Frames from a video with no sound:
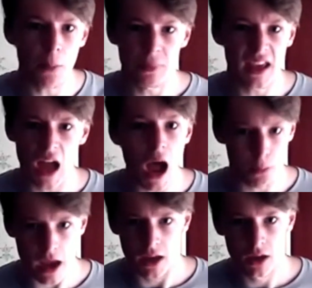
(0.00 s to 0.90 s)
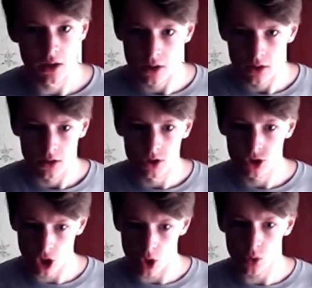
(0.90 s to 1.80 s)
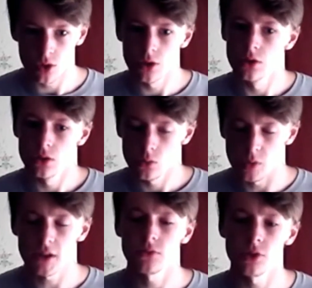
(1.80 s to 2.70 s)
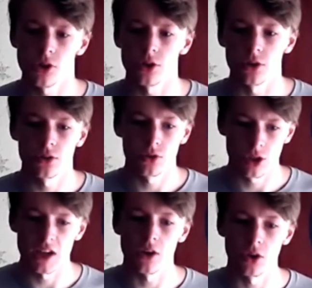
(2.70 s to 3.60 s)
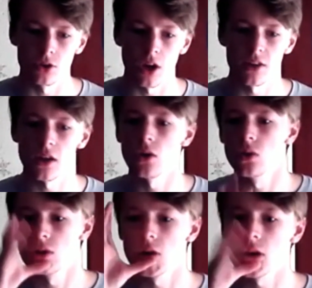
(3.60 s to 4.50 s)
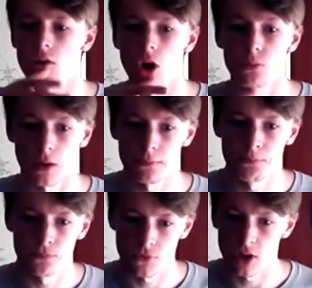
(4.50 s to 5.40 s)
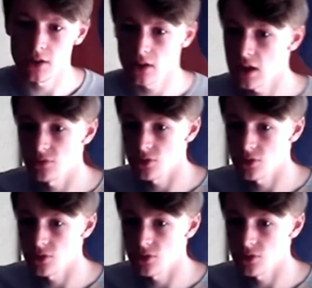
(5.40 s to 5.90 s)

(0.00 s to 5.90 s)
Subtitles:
be happy. So, wait for your tea to cool down, then go gulp. Right? And if you